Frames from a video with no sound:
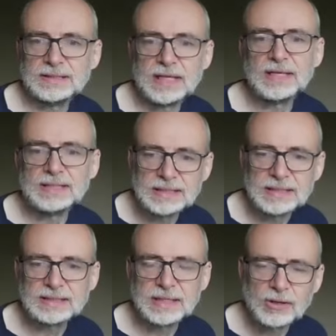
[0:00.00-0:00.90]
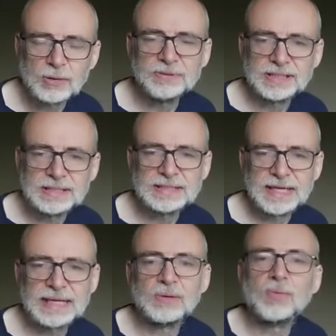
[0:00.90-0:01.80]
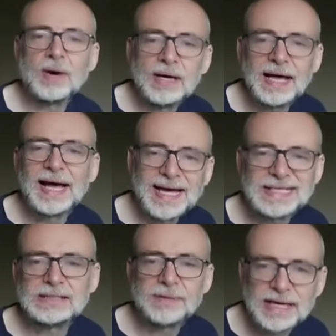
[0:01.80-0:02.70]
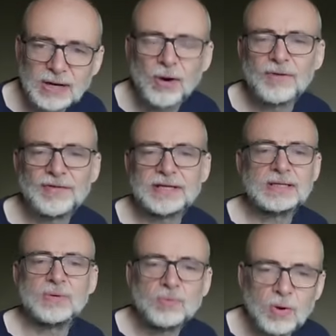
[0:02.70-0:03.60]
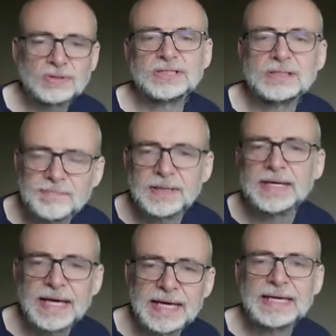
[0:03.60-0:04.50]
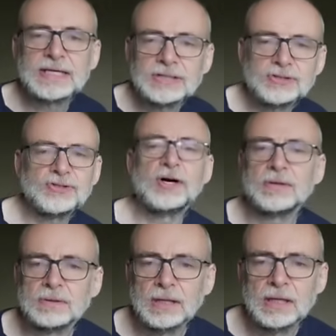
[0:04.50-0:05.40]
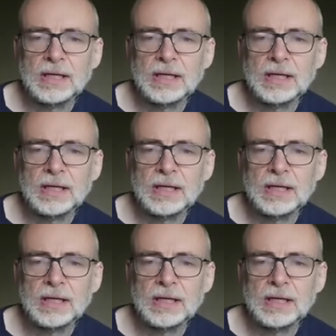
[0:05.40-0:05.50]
Sun opposition Saturn, one aspect of it wants to be in control,